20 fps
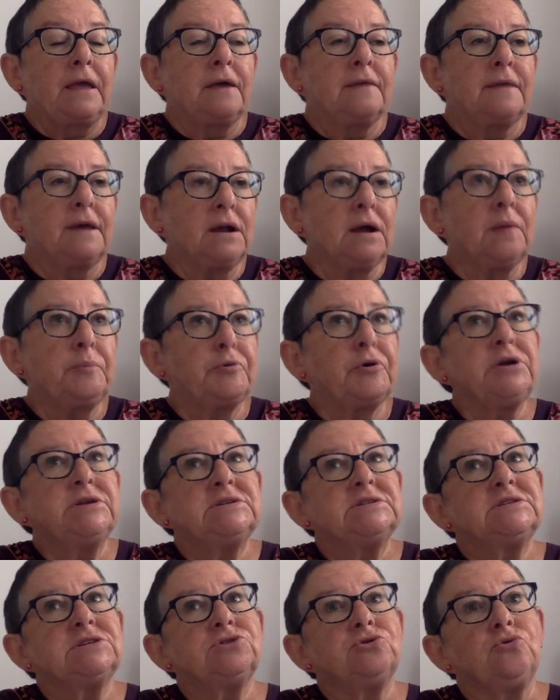Then I
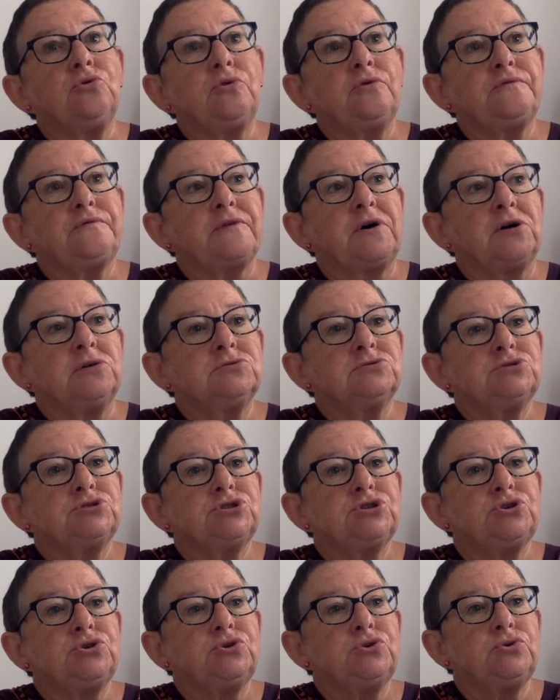printed it off
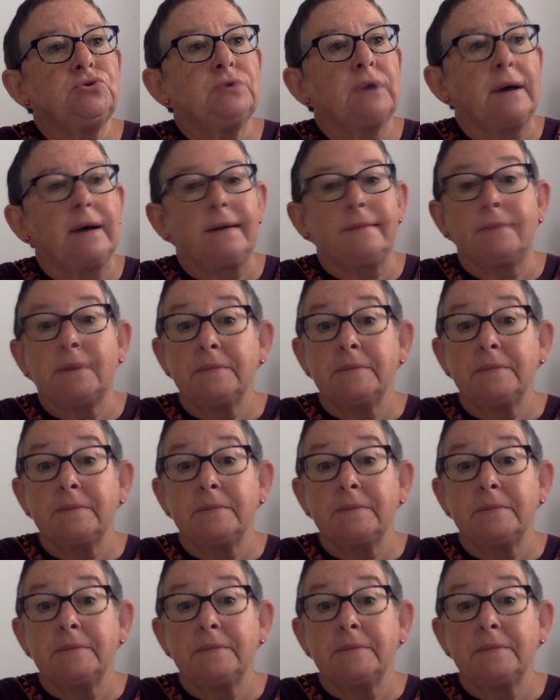onto a